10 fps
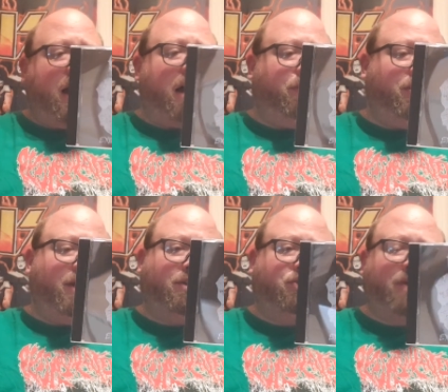Uh, when you
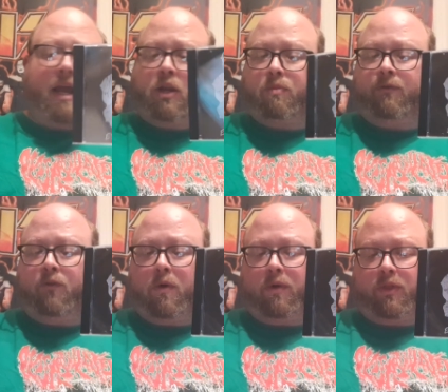get into track number
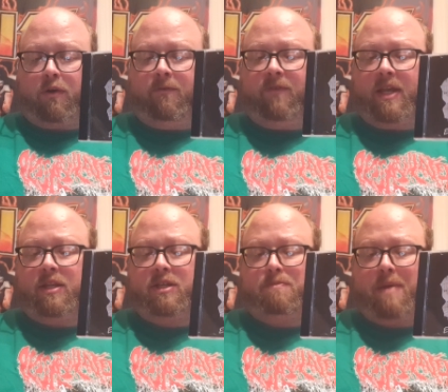four, though,
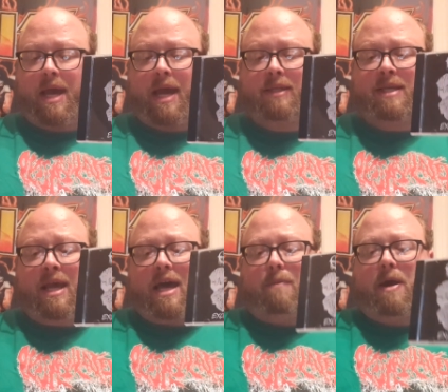Fiendish Max,
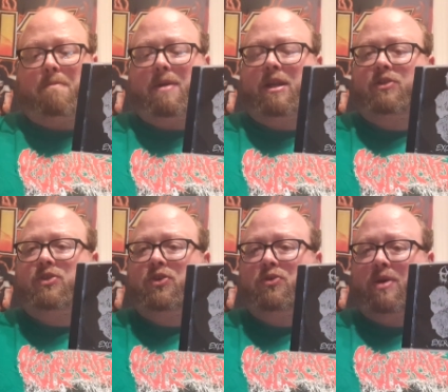at about a minute
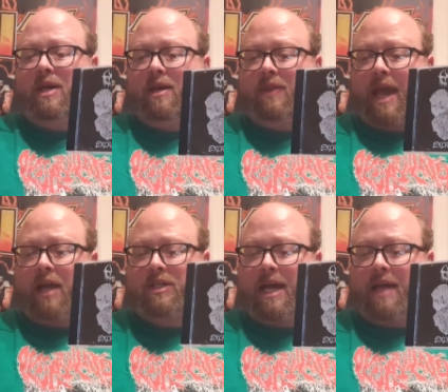and two in, they
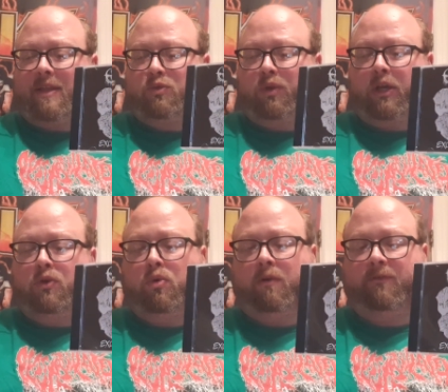actually add this really
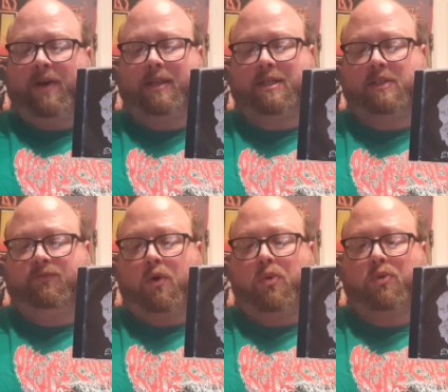cool effect to his
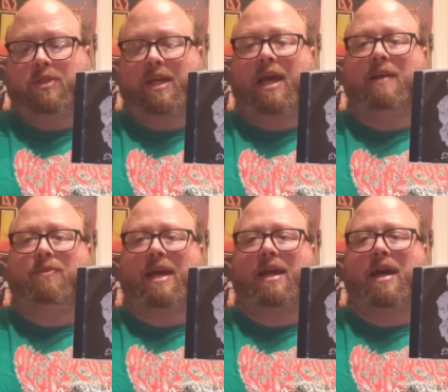vocals to kind of give
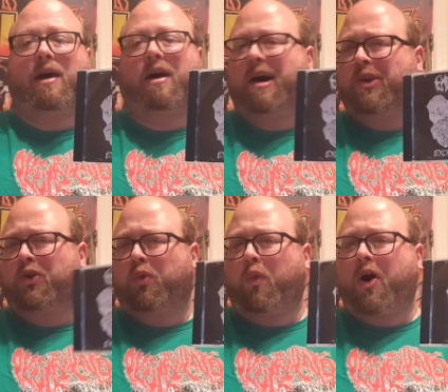him that kind of
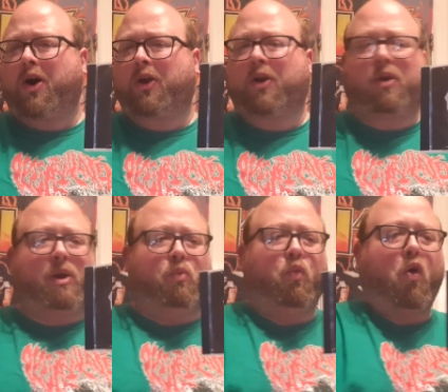underwater
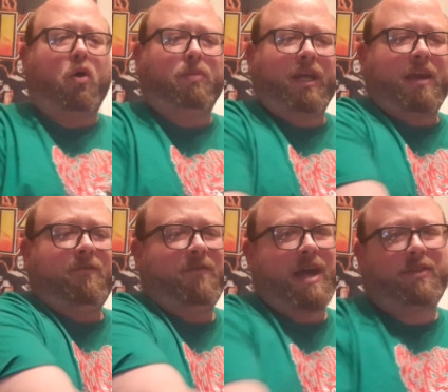and warbly
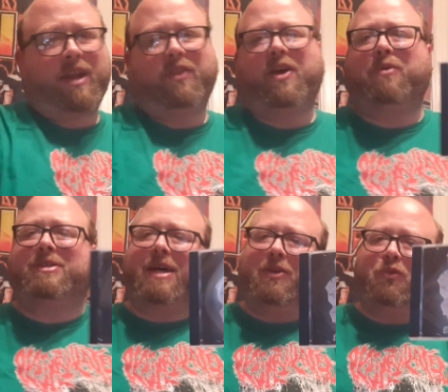effect that I thought
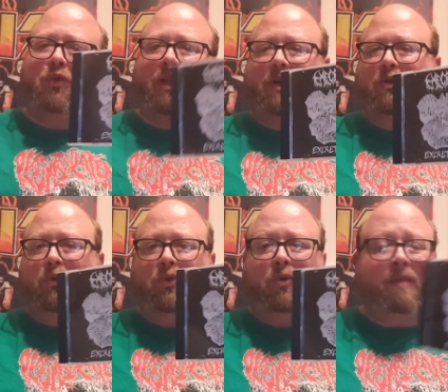sounded really
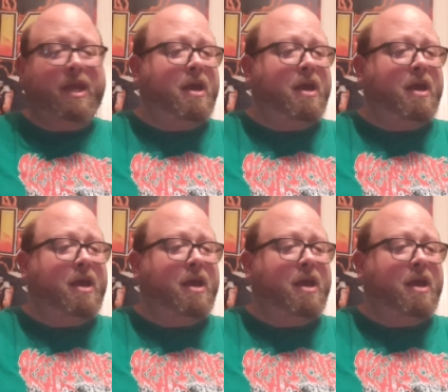cool.